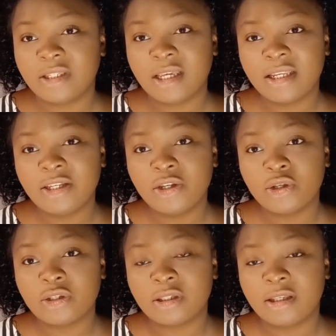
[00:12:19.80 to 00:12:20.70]
gaining
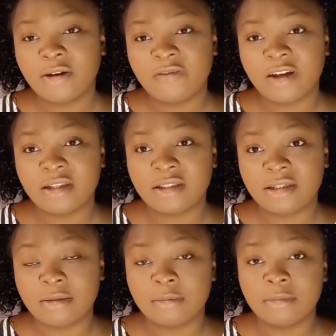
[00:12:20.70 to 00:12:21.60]
your
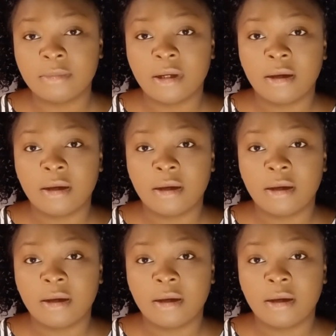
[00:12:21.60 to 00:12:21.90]
self-esteem